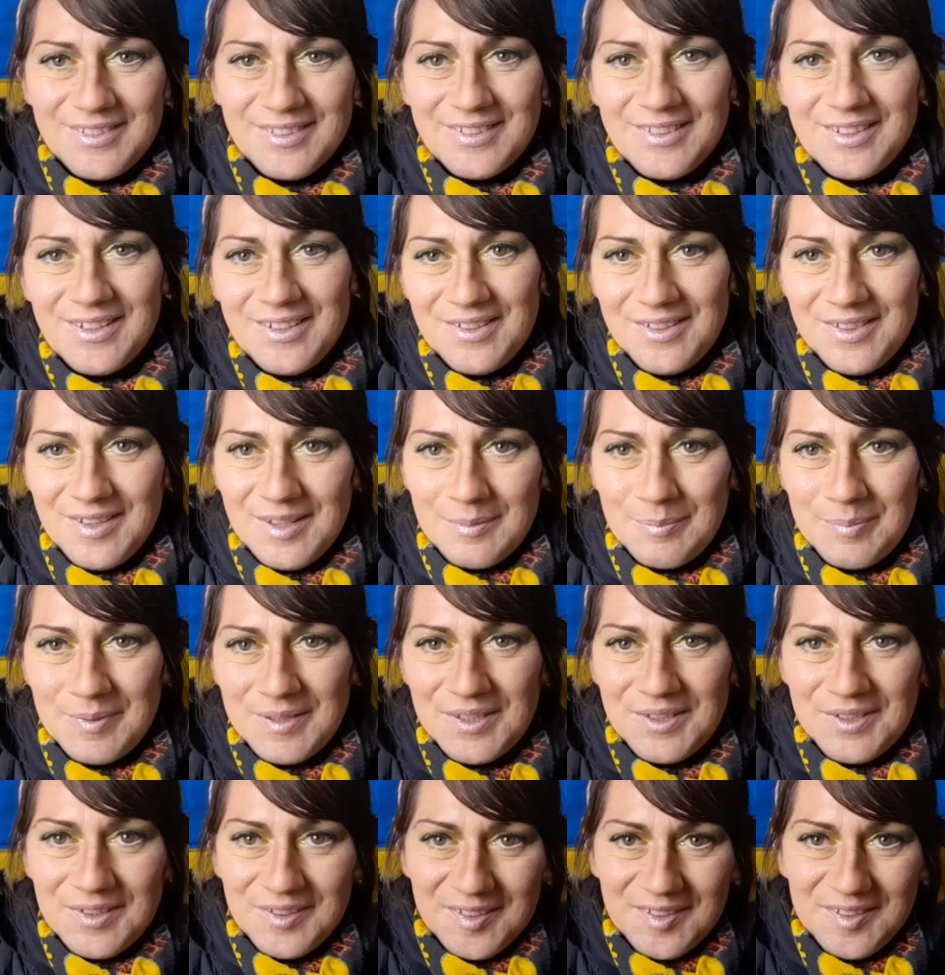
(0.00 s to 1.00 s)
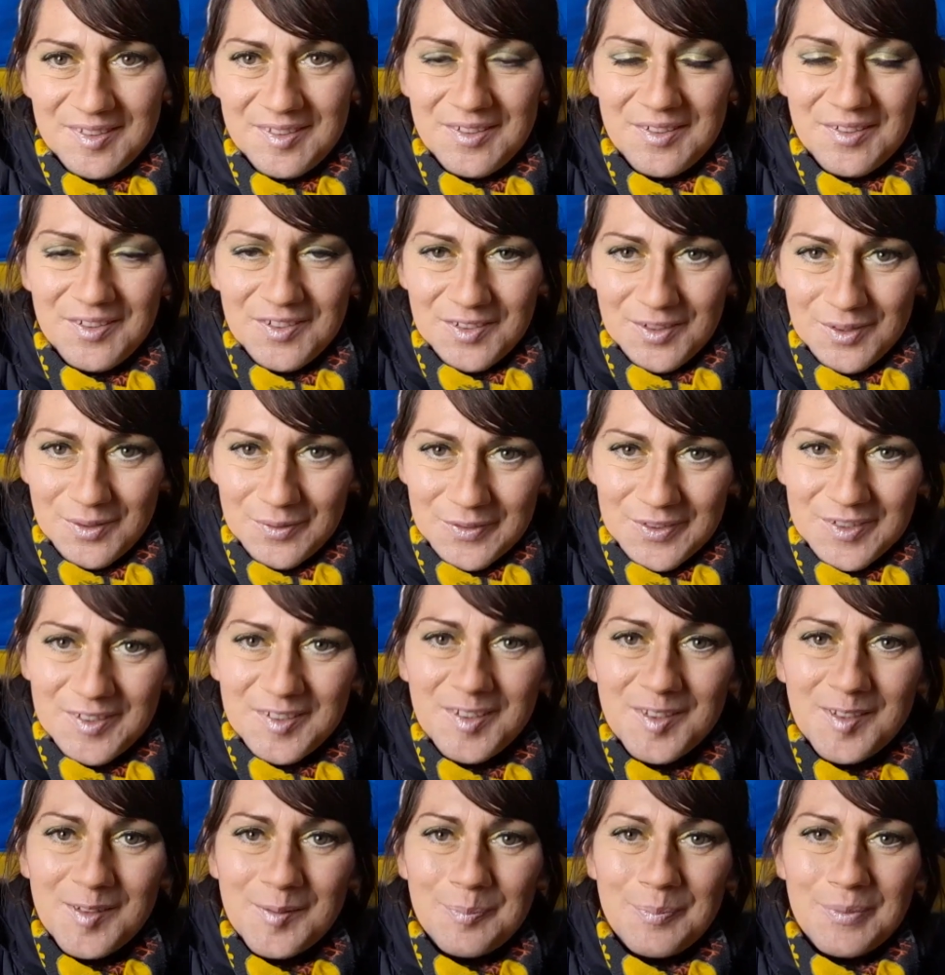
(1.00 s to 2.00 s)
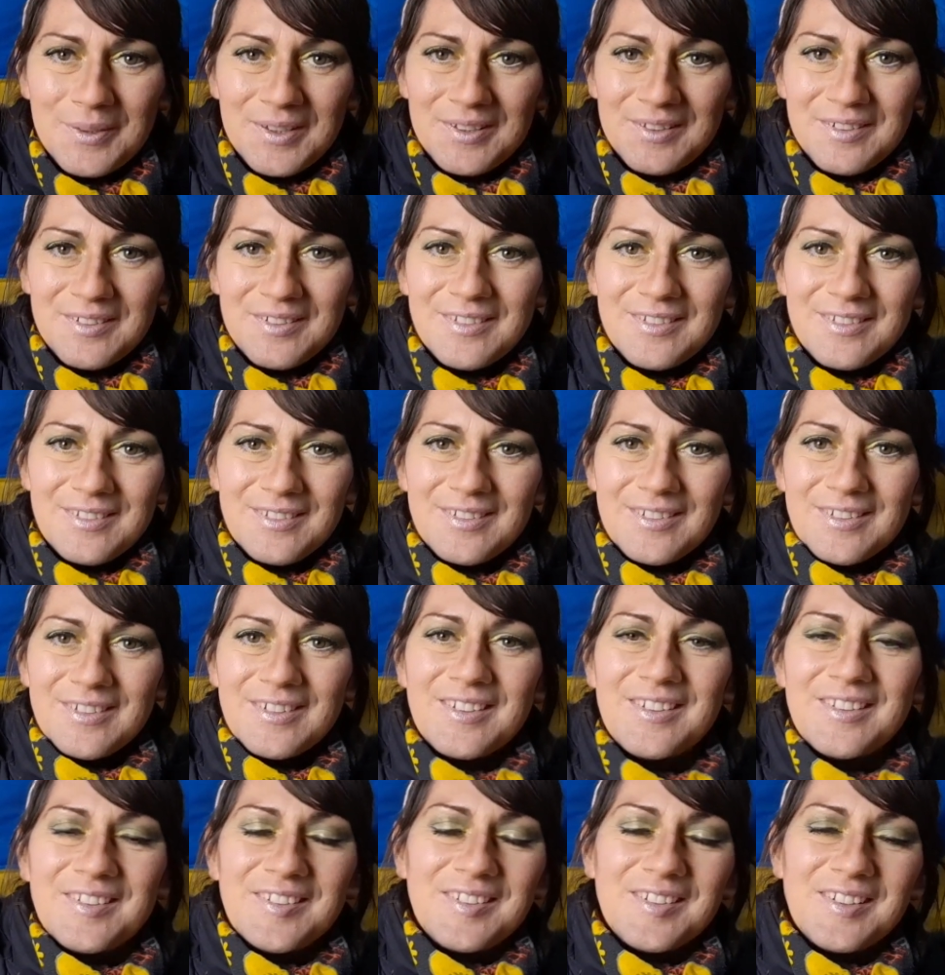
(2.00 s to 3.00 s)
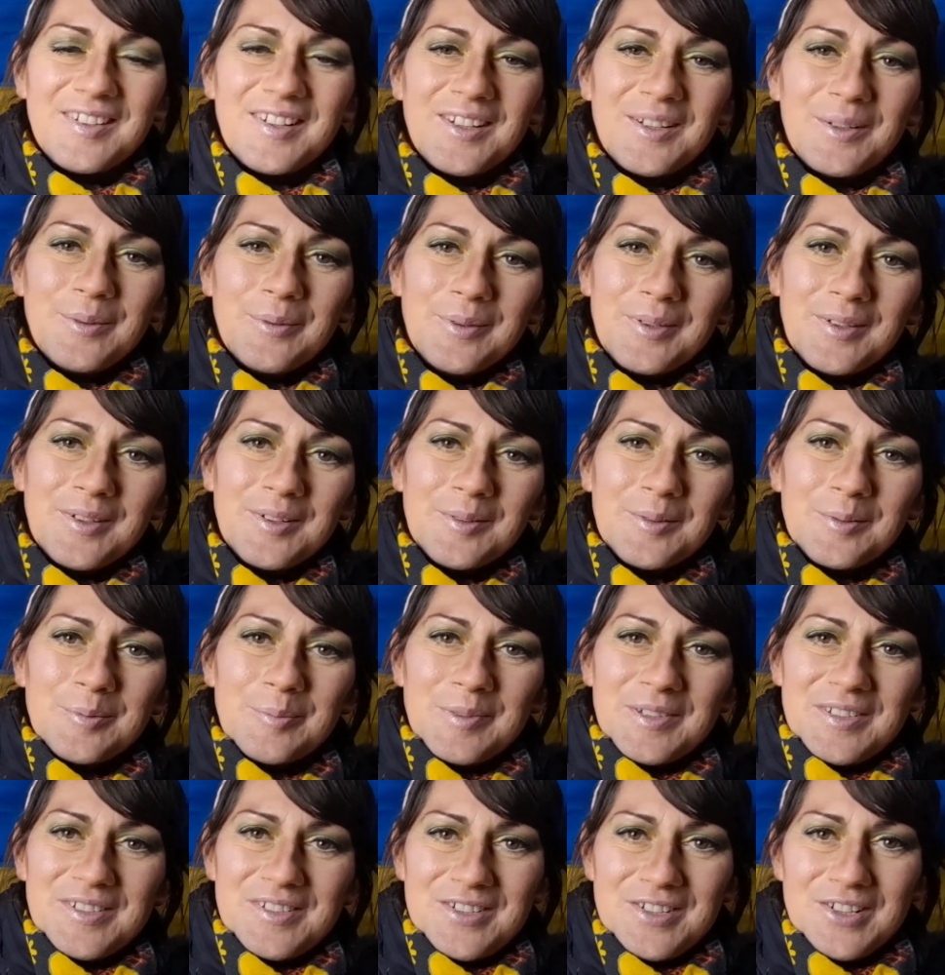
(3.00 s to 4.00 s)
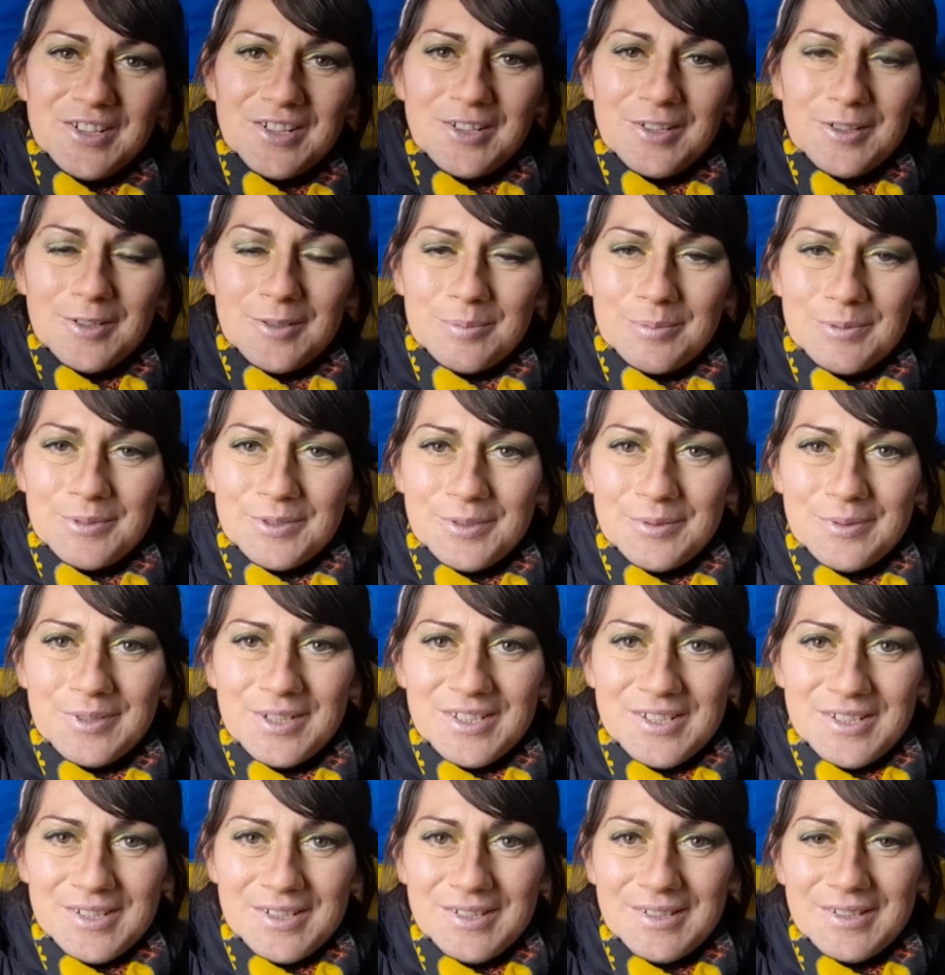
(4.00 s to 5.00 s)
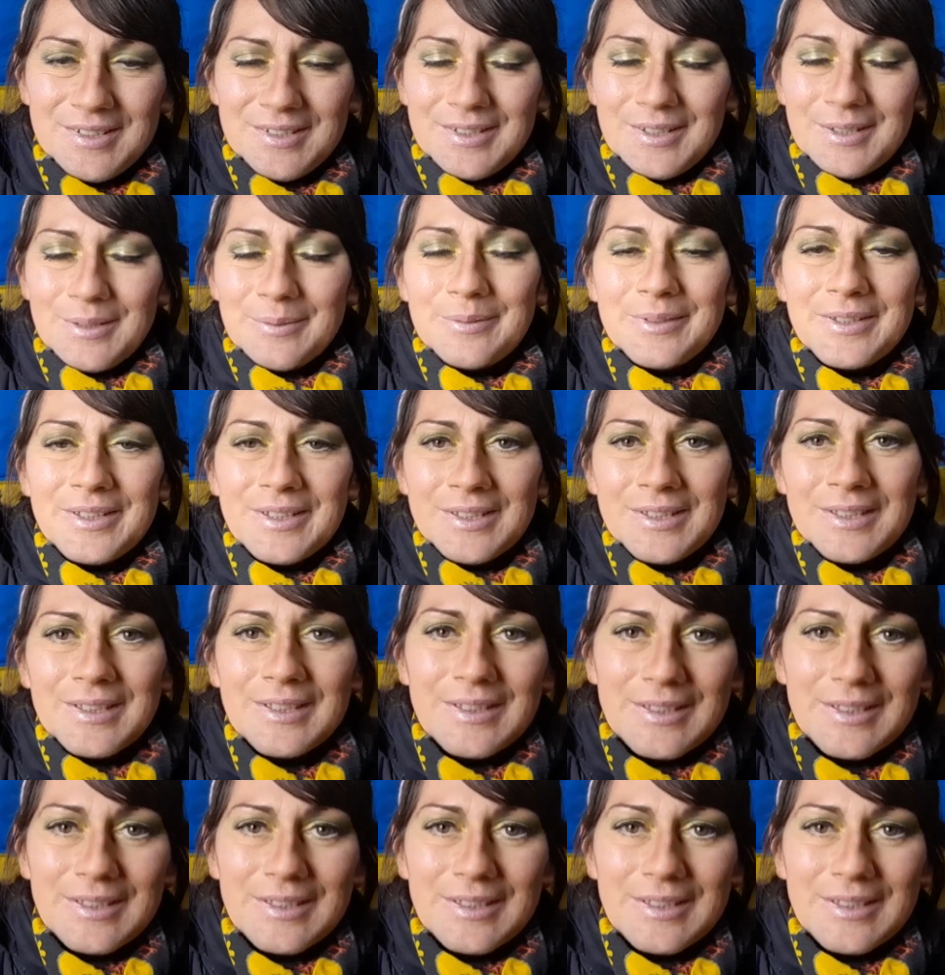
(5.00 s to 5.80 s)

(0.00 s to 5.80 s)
they'd be using the service, but it's okay, we can all be charitable to each other, can't we?